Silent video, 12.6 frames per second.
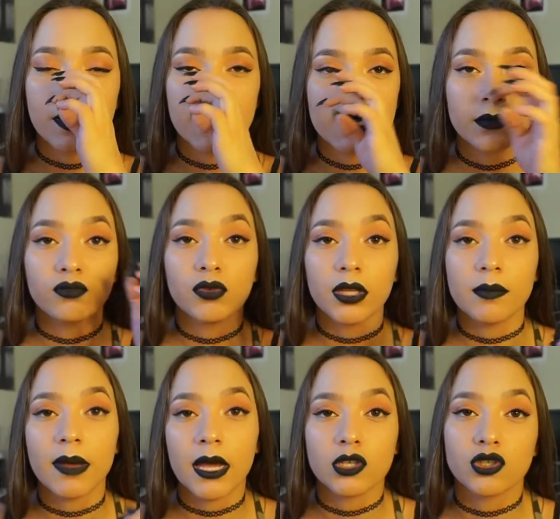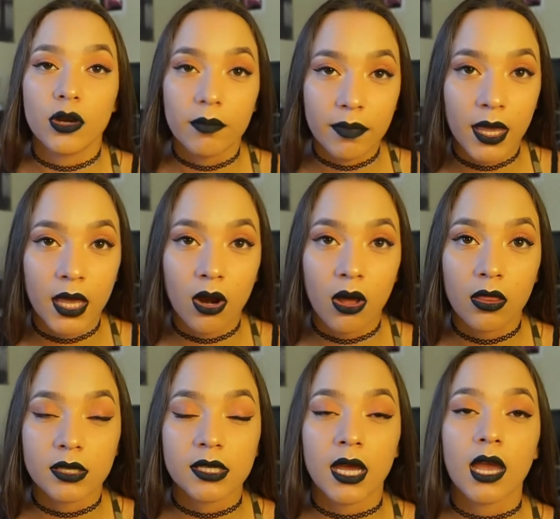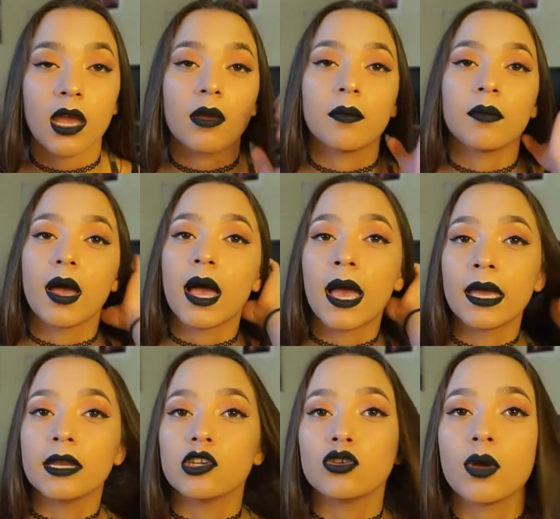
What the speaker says: I do get really bad joint pain all the time.